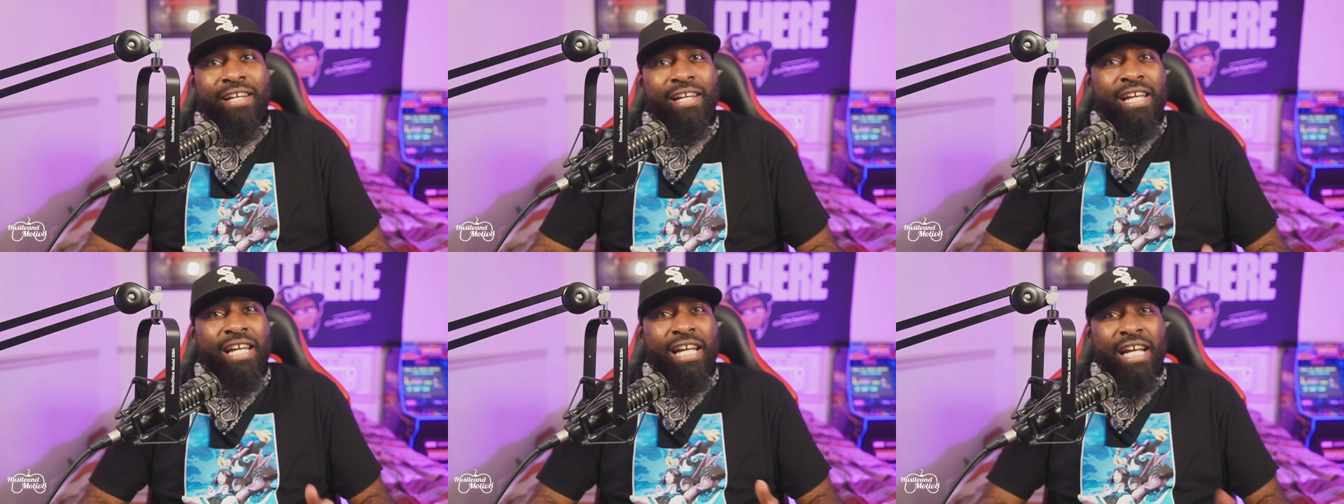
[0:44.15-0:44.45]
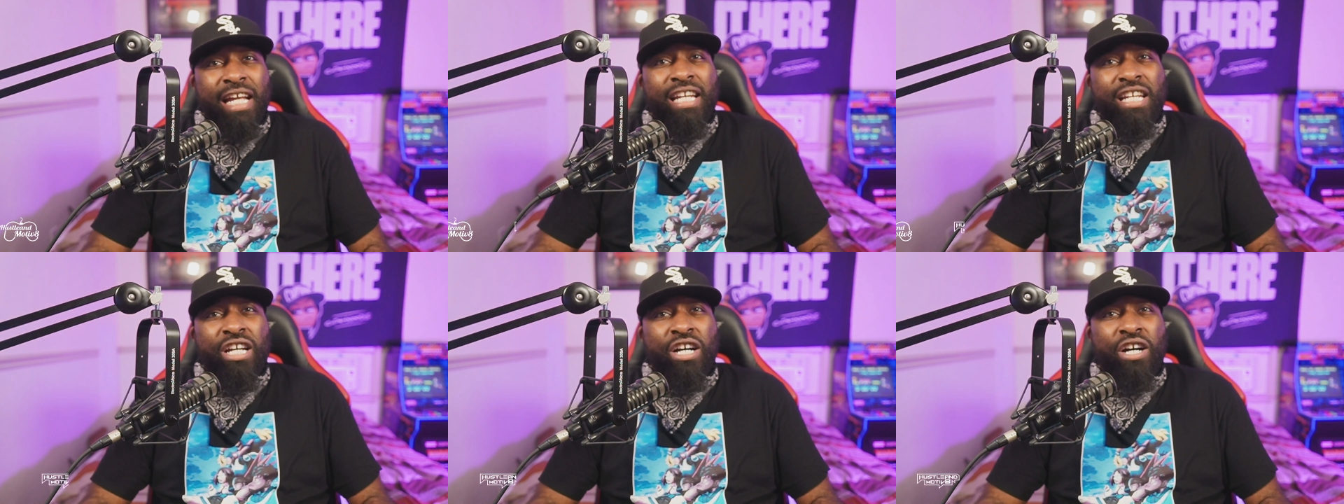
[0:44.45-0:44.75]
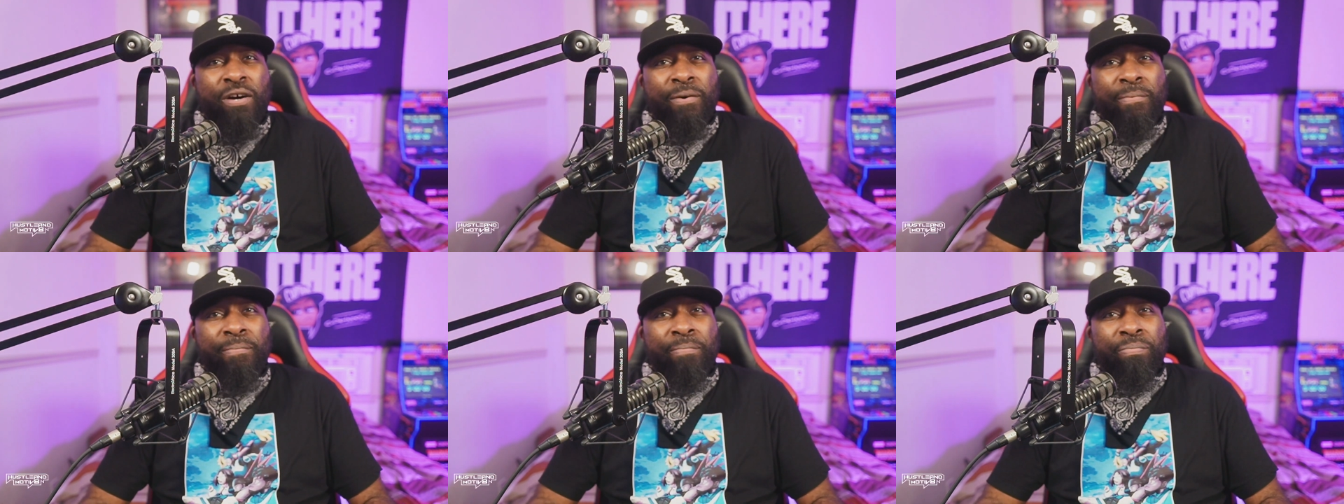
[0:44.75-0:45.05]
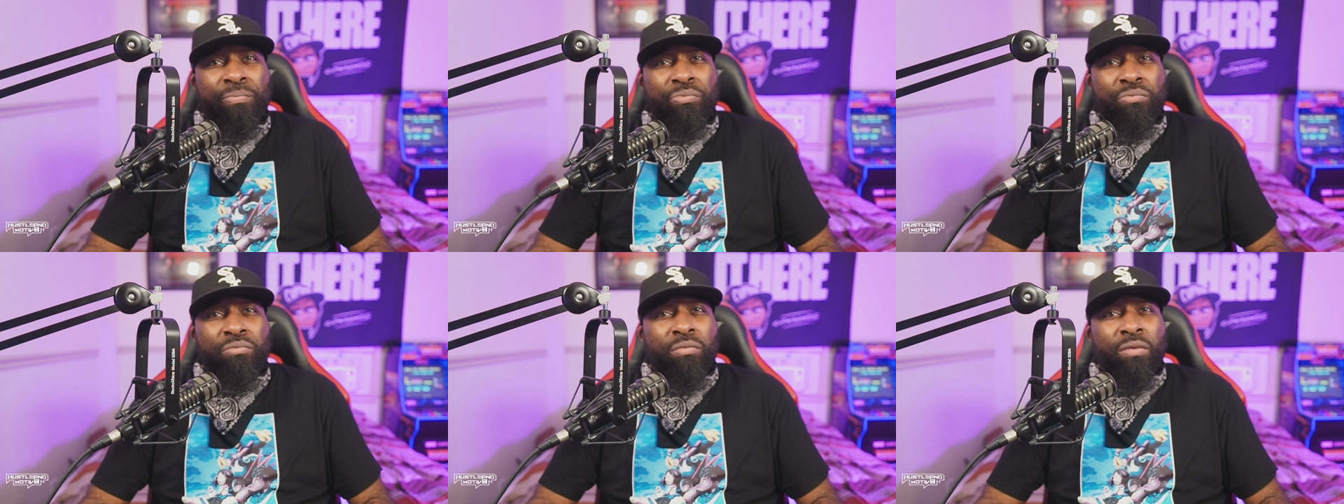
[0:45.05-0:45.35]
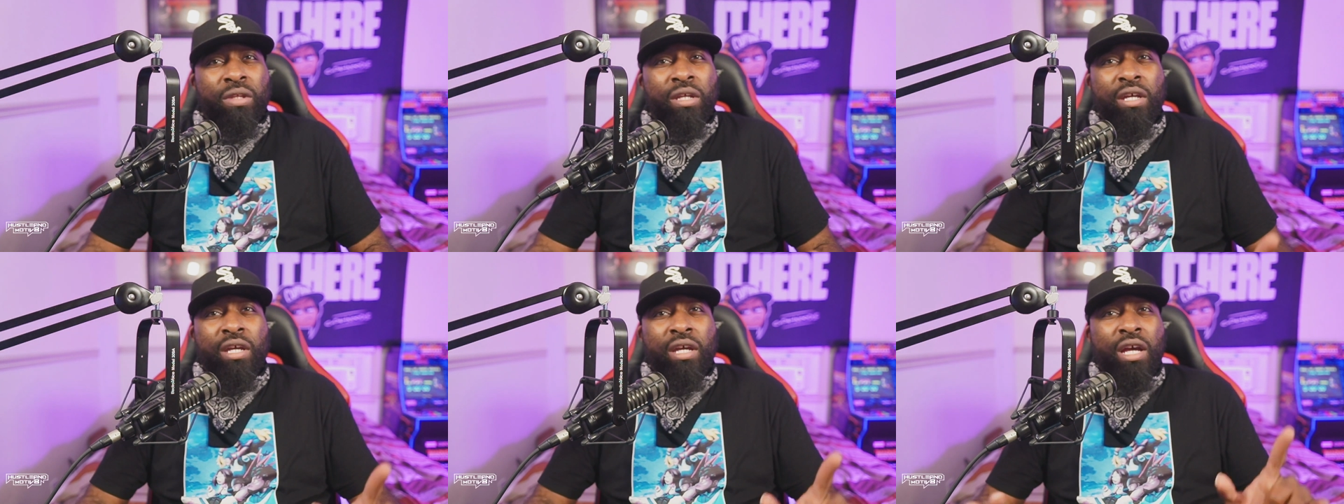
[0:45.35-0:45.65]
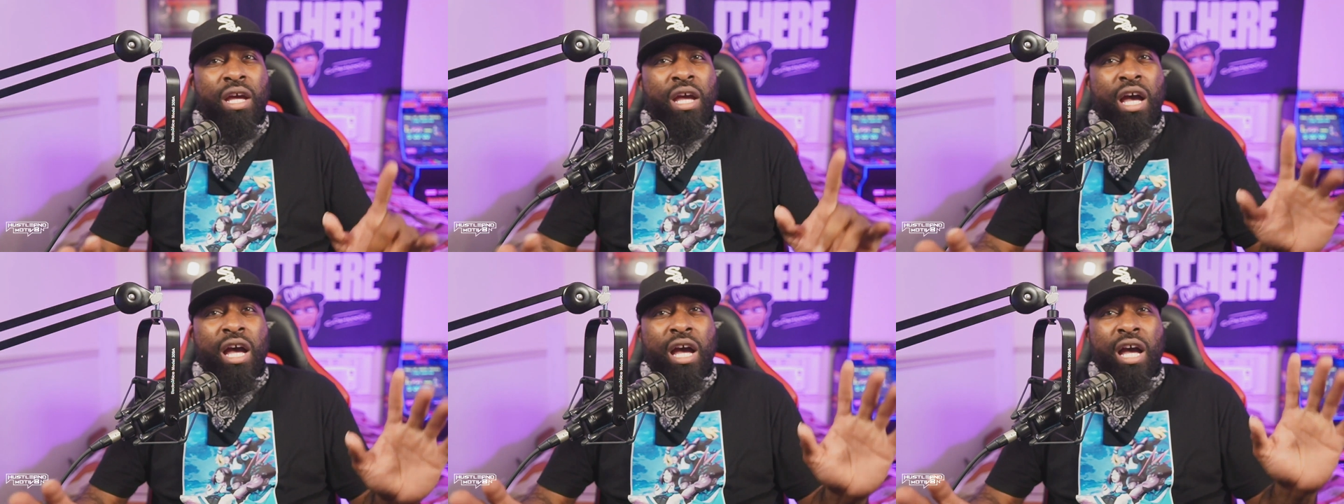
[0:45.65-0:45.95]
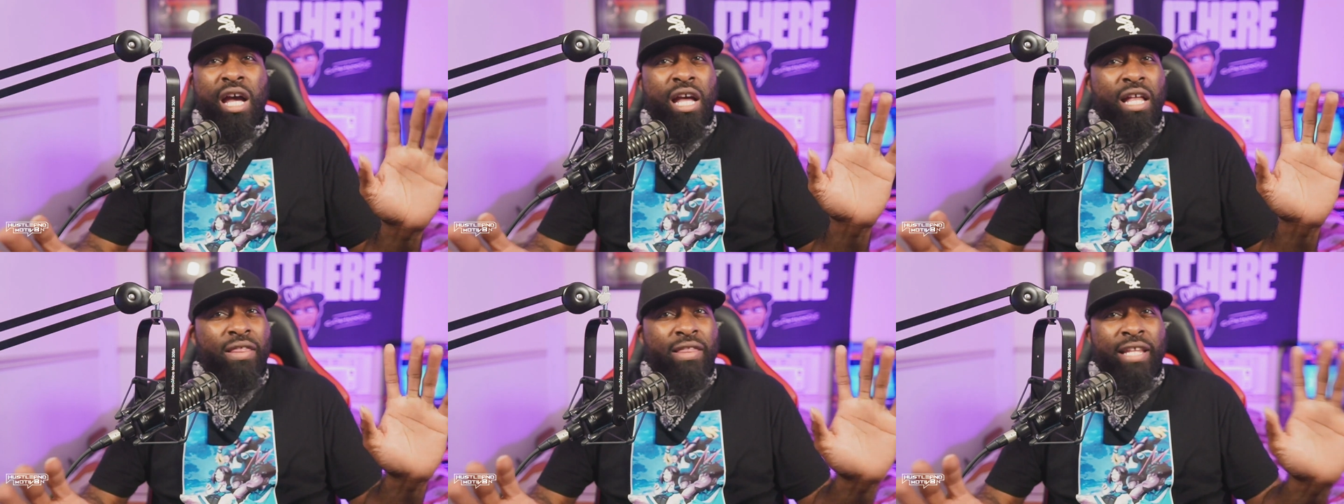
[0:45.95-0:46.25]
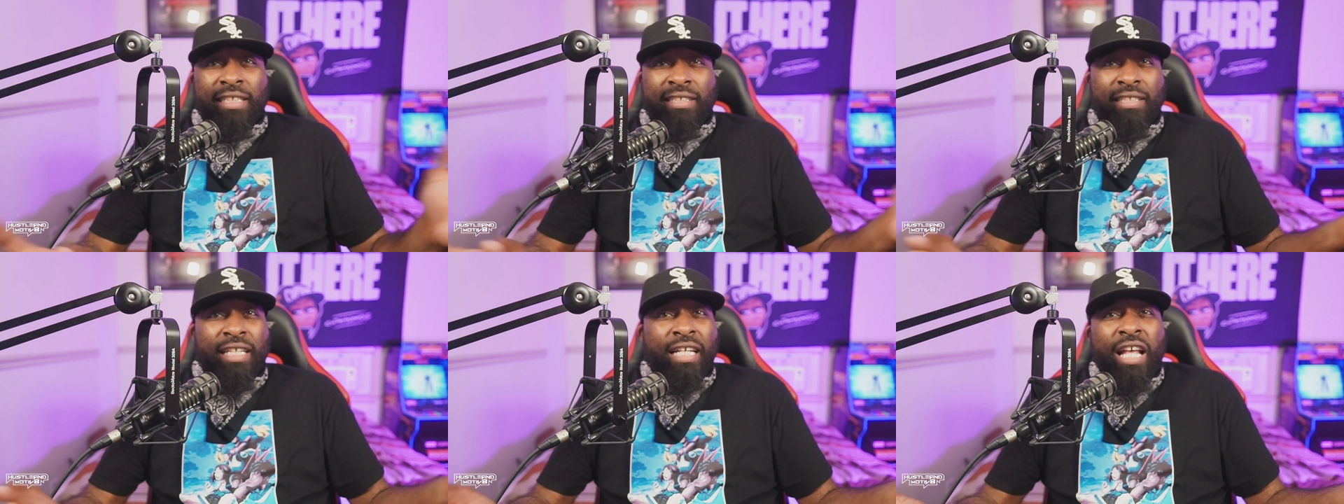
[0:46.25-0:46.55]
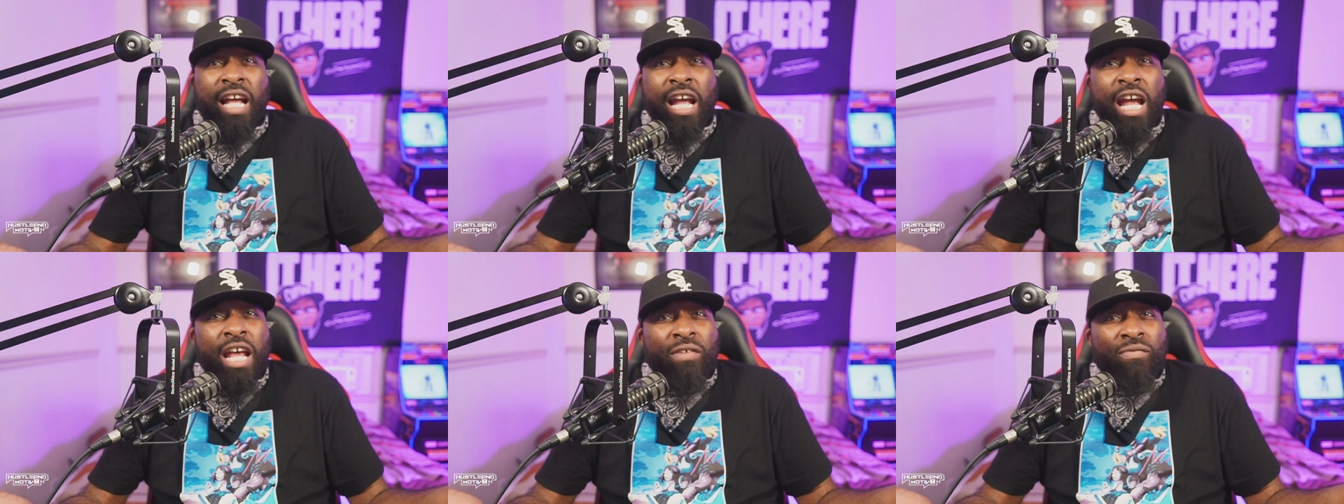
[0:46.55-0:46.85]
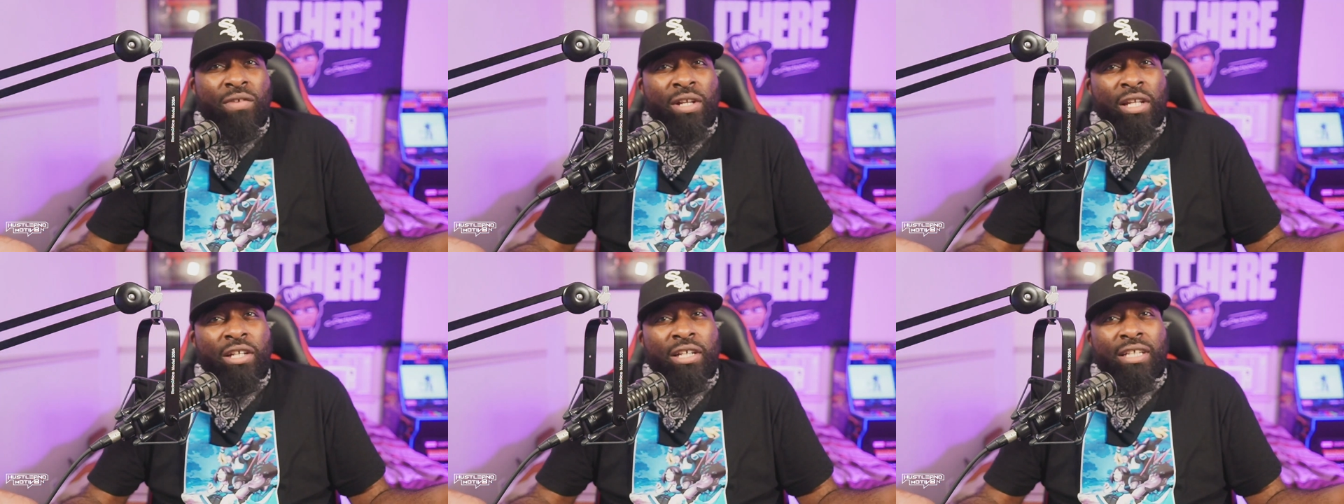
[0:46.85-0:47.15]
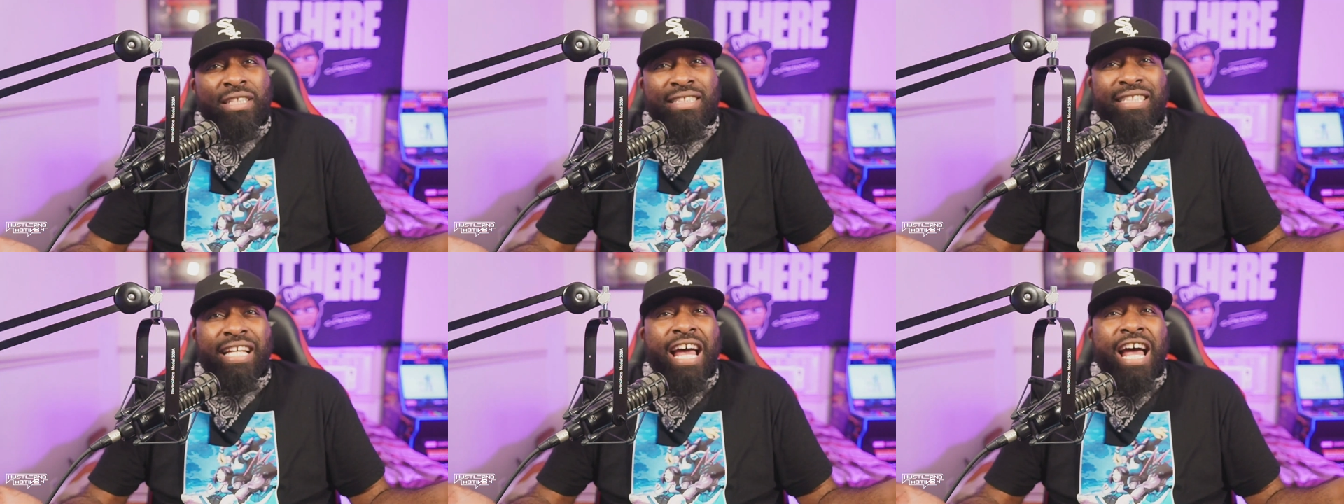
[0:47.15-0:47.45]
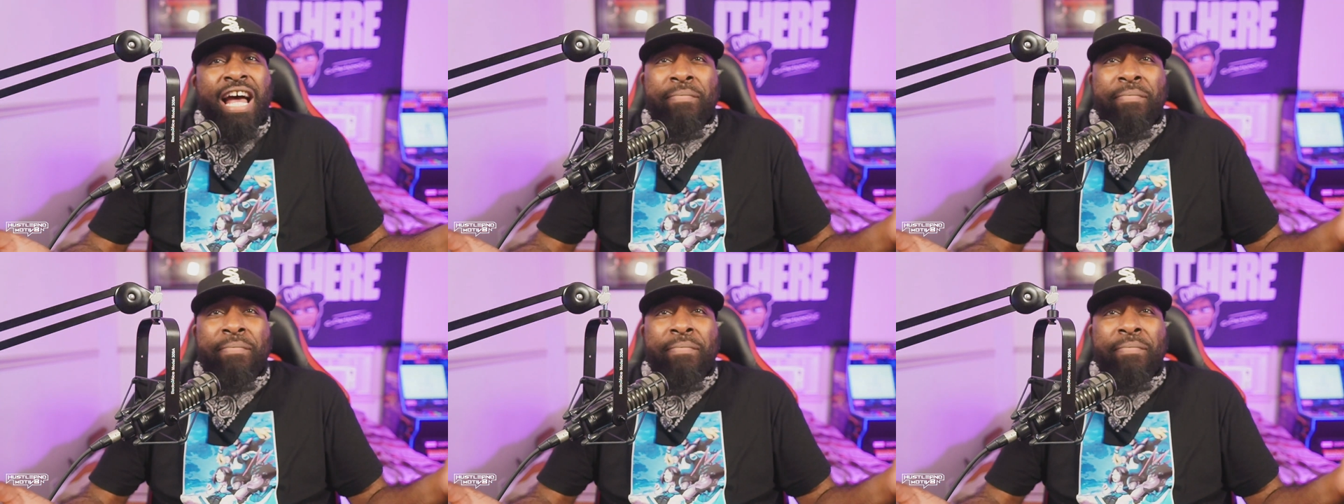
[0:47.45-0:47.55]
And they said they had a really good time,